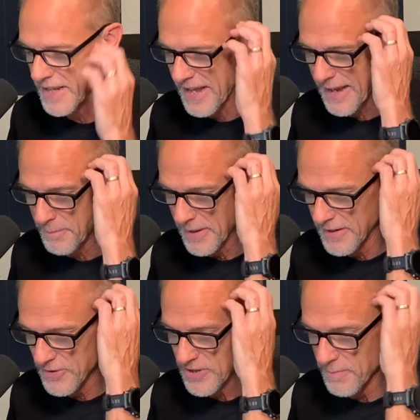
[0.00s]
than that,
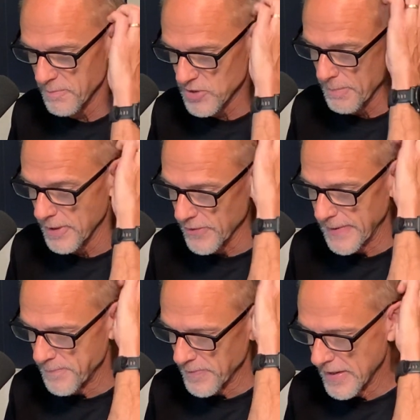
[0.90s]
but she she blew
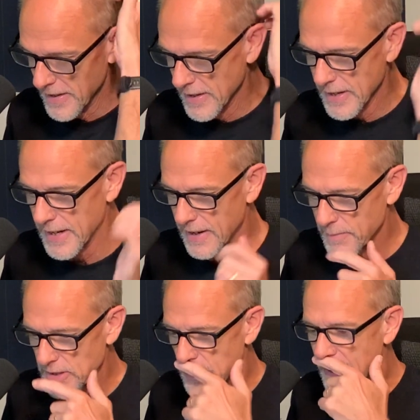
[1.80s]
it.
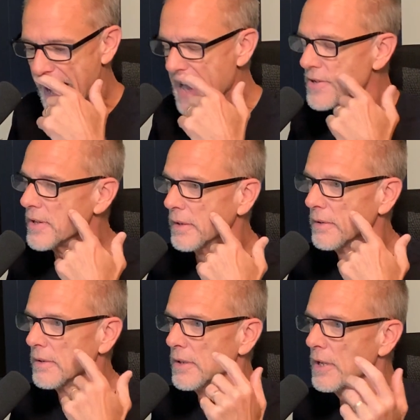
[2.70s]
Um, and so they asked her,
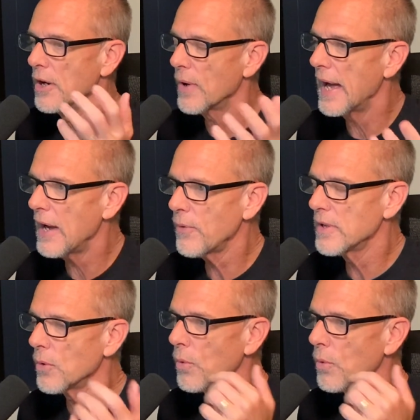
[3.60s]
you know, how in the